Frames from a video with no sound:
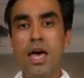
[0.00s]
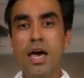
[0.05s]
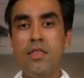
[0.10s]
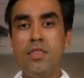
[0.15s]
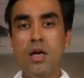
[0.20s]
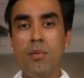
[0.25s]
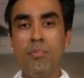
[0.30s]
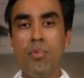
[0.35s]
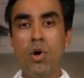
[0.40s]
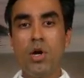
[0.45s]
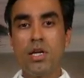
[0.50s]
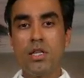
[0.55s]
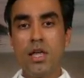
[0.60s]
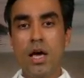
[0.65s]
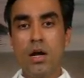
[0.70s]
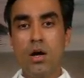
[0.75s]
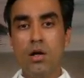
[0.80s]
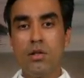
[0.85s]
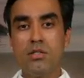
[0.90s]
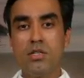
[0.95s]
And then putting
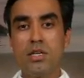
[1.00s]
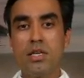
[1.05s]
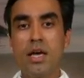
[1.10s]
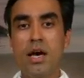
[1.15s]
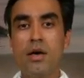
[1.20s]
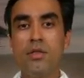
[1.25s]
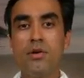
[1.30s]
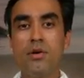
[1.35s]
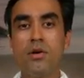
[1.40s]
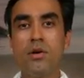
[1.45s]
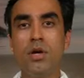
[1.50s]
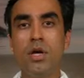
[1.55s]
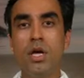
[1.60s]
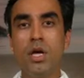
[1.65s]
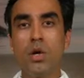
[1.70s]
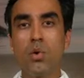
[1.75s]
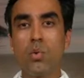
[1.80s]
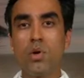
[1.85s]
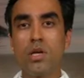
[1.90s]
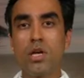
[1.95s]
that all together,
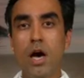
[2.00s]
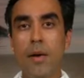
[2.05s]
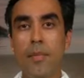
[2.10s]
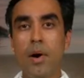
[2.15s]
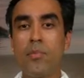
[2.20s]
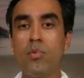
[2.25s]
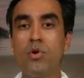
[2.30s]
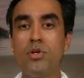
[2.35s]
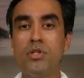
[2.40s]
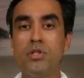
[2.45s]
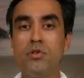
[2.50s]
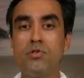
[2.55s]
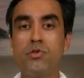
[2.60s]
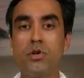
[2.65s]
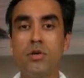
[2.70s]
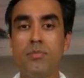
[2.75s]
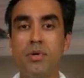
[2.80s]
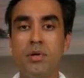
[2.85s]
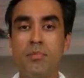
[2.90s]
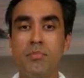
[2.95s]
we come up with a
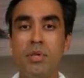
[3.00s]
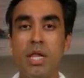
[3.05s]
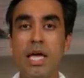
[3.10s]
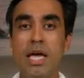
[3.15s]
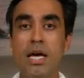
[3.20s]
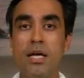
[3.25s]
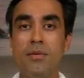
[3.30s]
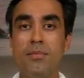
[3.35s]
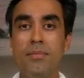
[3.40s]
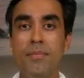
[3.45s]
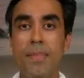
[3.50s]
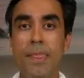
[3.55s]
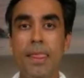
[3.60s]
treatment plan.